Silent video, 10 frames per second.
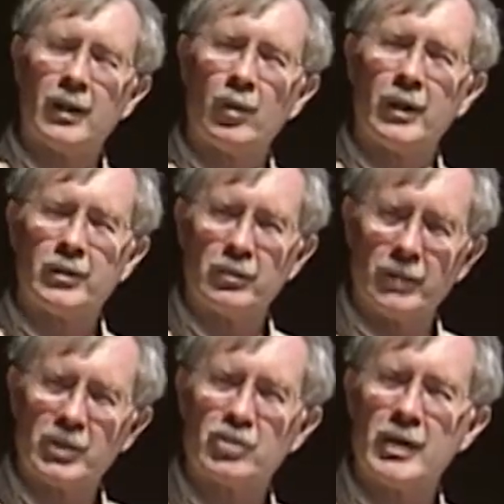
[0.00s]
want to
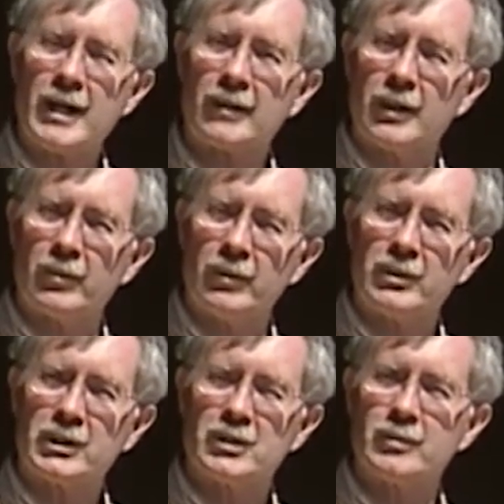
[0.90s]
extract that root
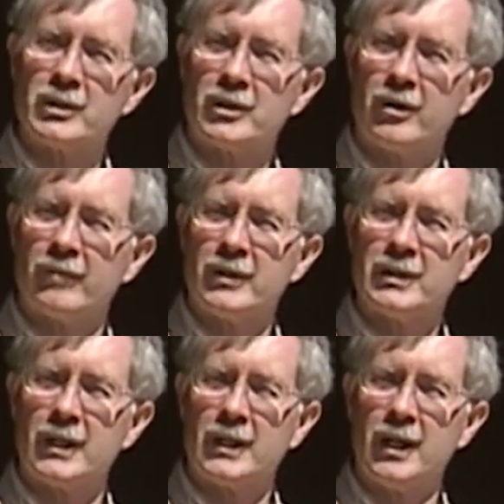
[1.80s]
system as carefully as
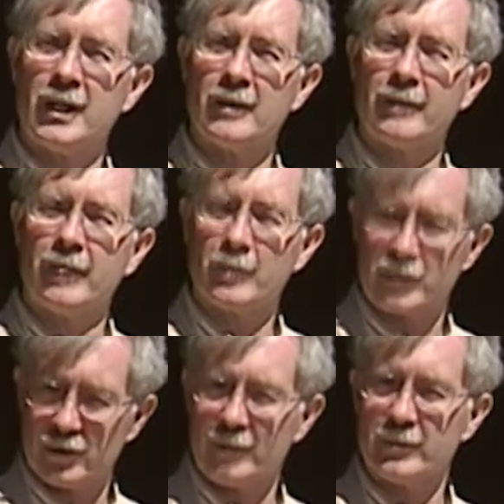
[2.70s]
I can,
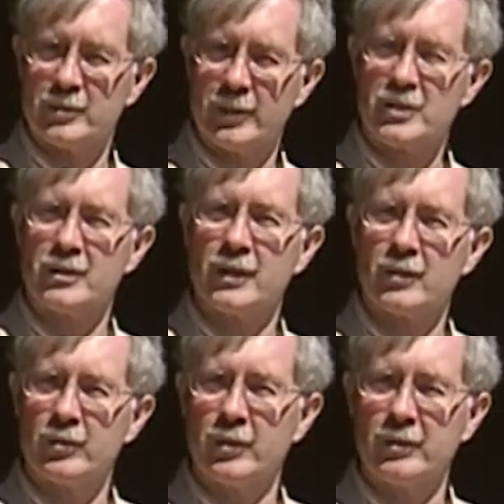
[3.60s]
preserve as much of that
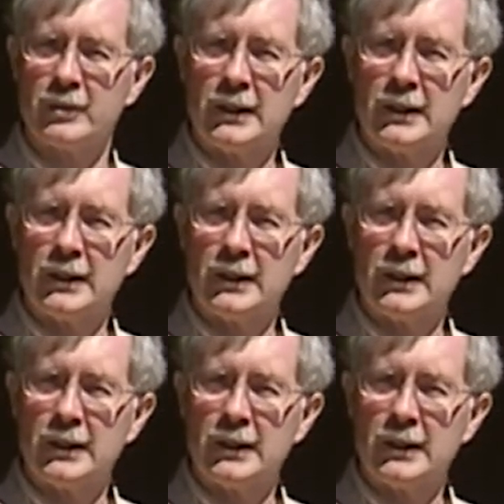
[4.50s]
root,